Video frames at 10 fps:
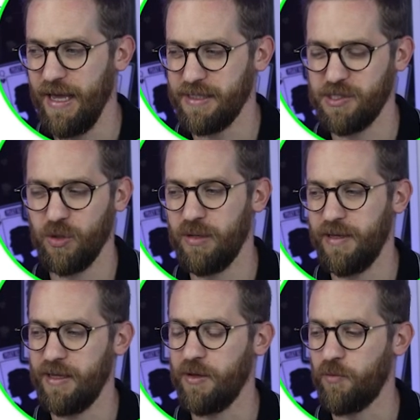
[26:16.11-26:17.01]
It's not going to
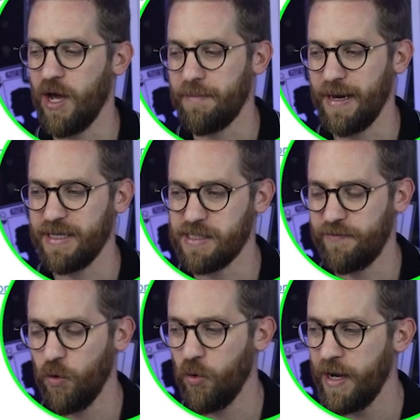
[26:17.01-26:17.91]
be at the right place
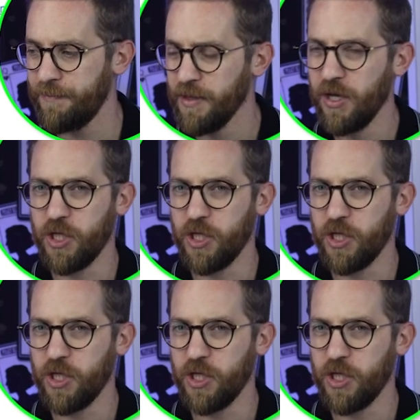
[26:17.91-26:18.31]
for it.